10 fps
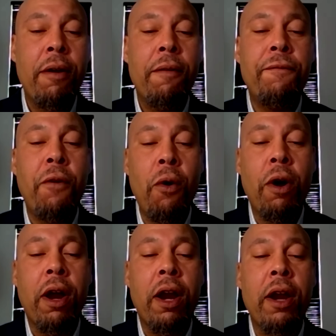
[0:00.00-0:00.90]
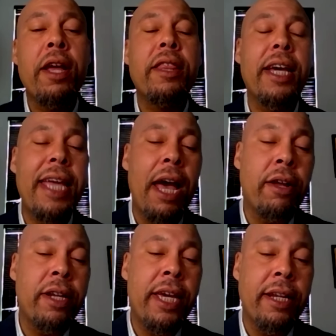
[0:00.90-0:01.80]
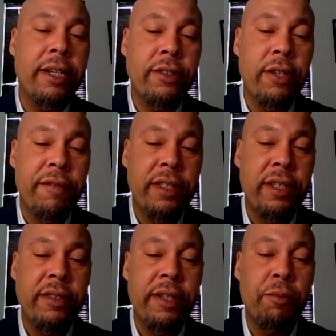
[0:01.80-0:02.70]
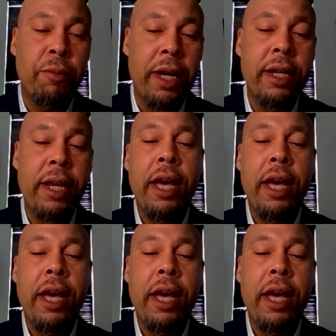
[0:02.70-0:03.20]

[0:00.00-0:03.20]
for the county and services and what